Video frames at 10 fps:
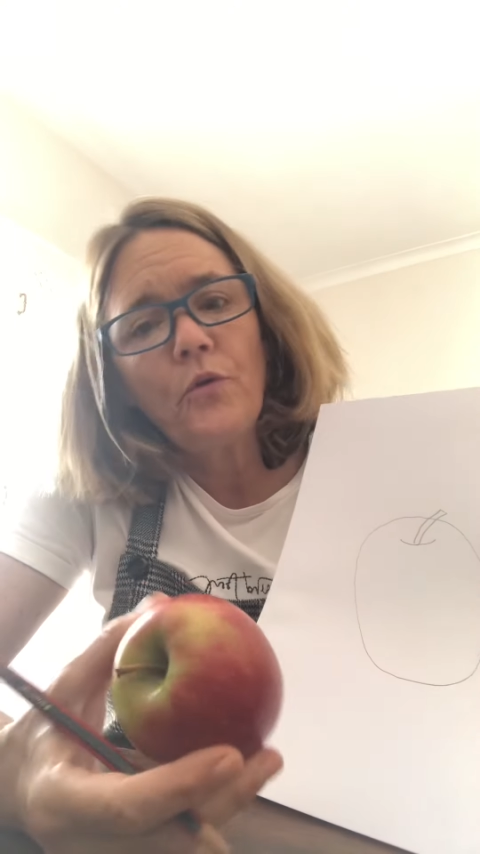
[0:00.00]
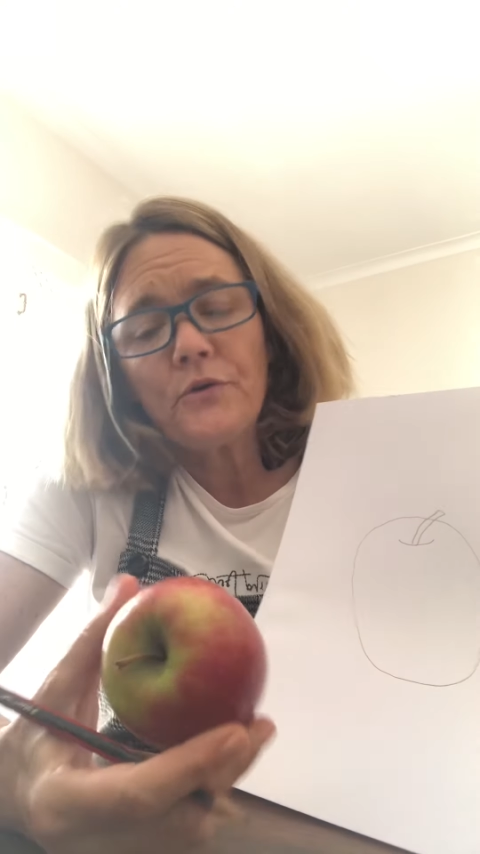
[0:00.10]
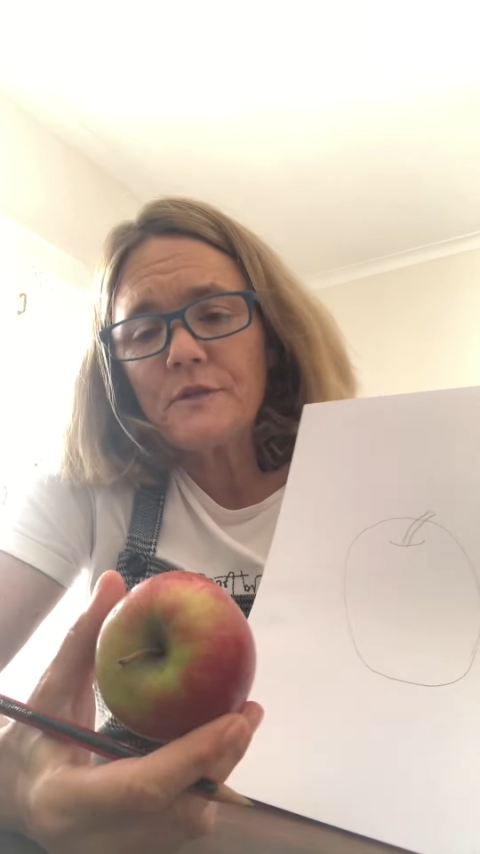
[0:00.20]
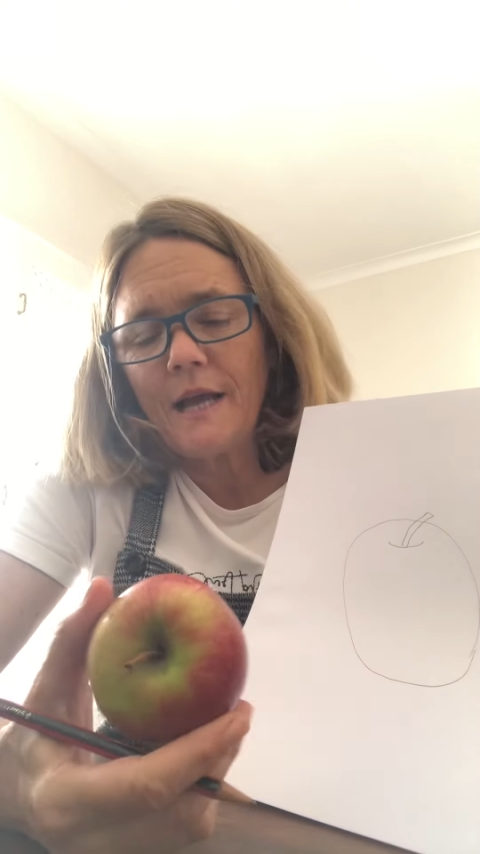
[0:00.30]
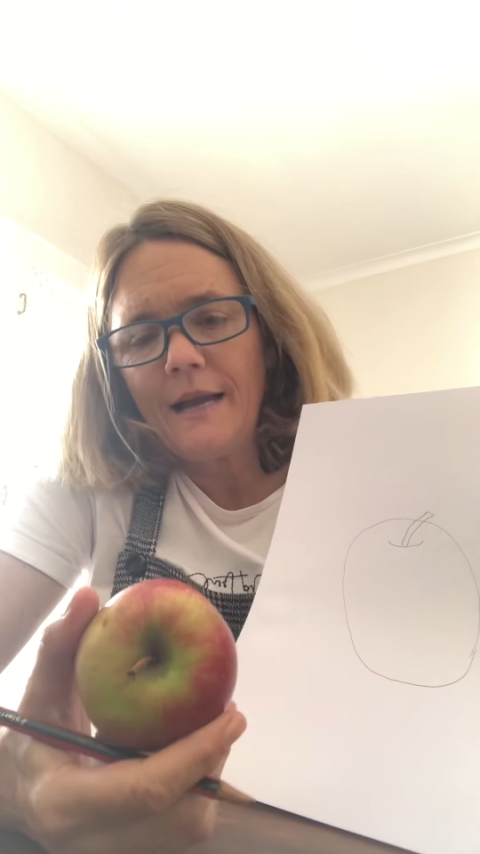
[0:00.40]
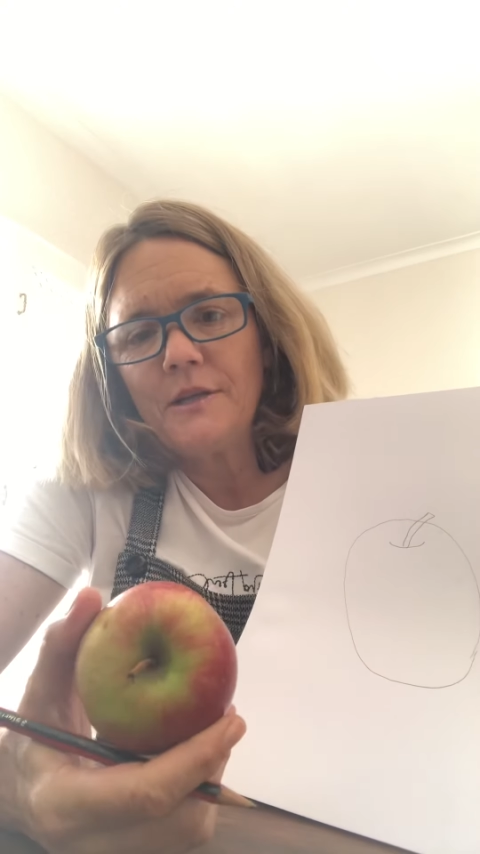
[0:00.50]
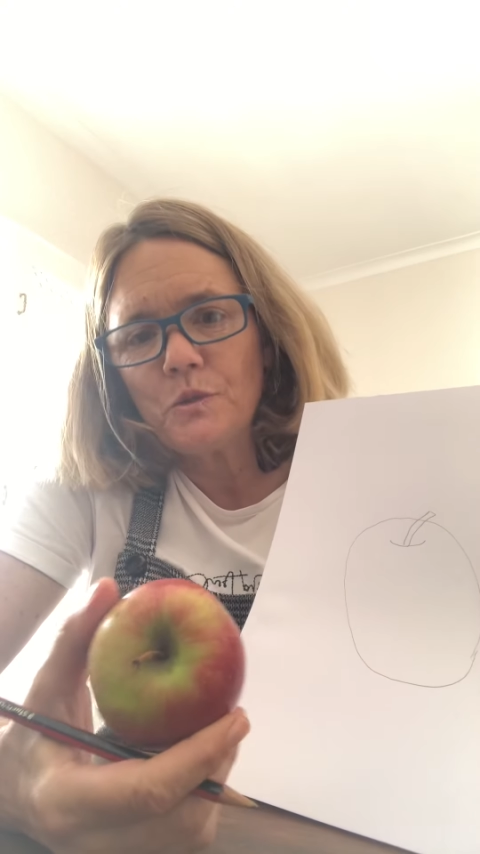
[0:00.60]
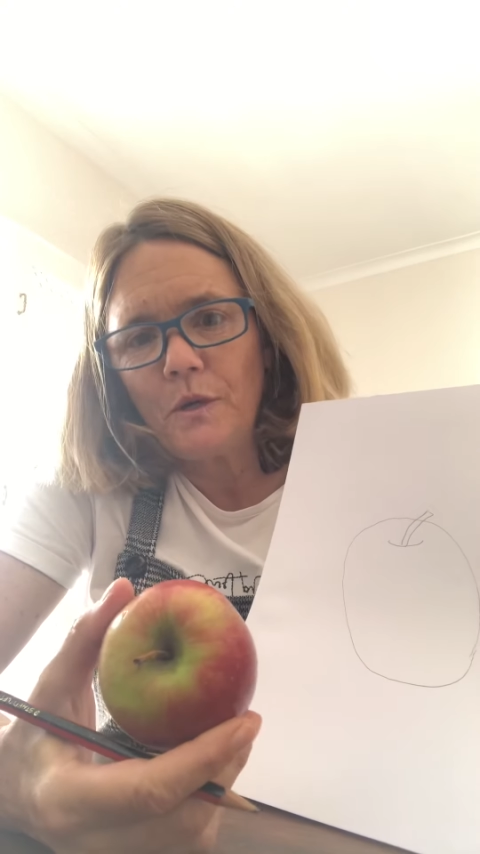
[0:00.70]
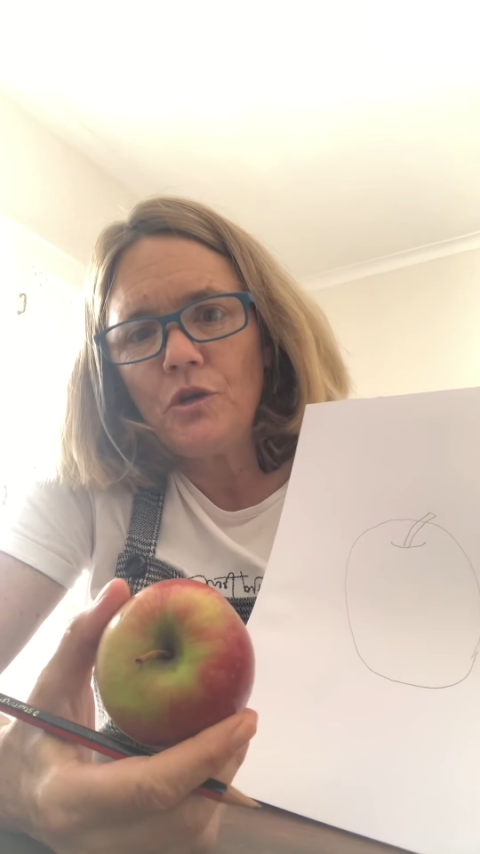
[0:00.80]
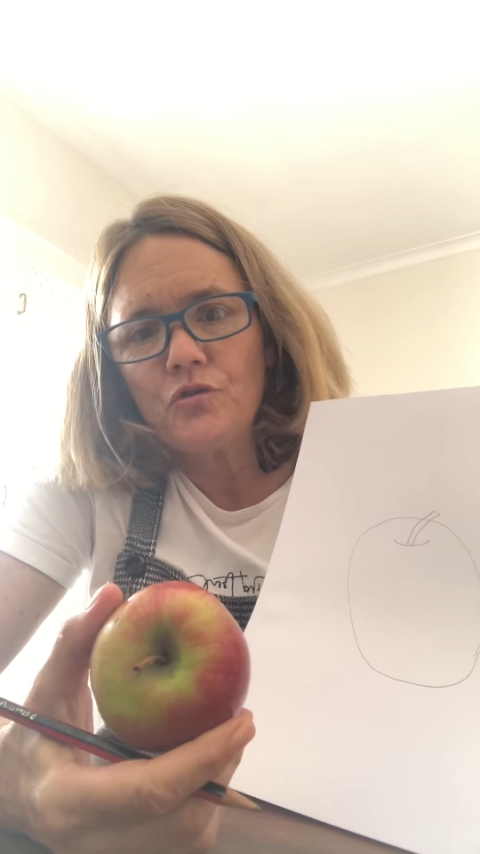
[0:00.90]
those
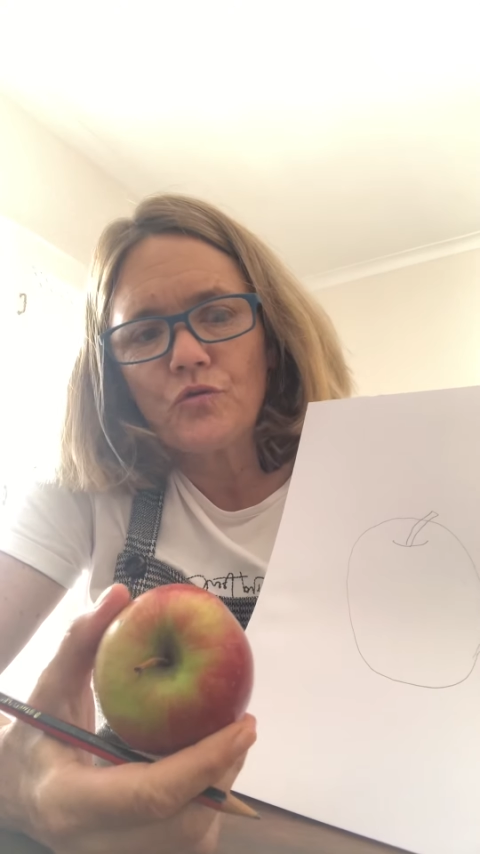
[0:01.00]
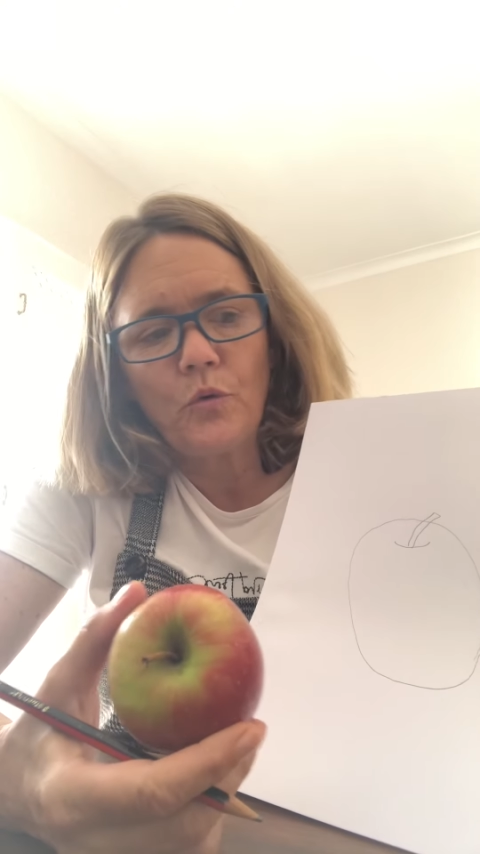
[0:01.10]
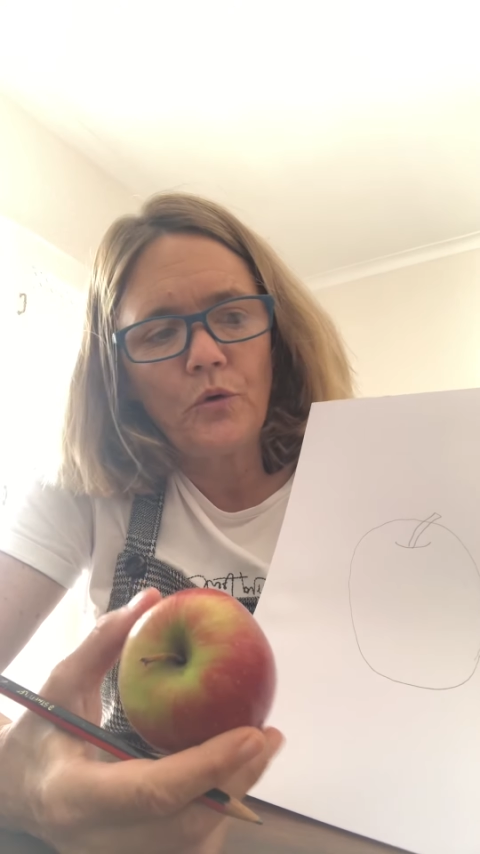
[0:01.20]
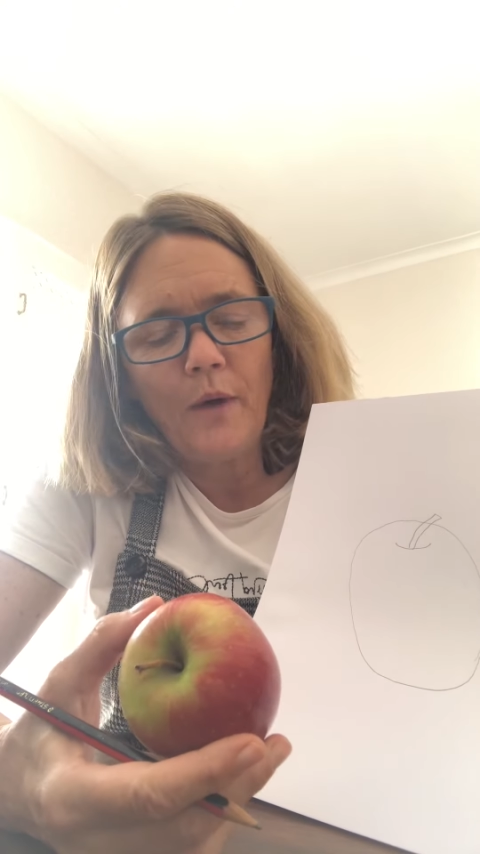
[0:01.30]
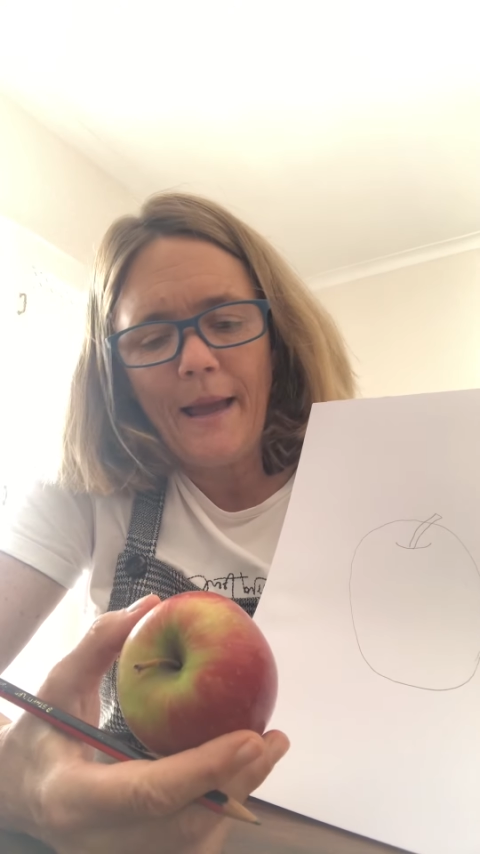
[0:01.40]
colors when you draw your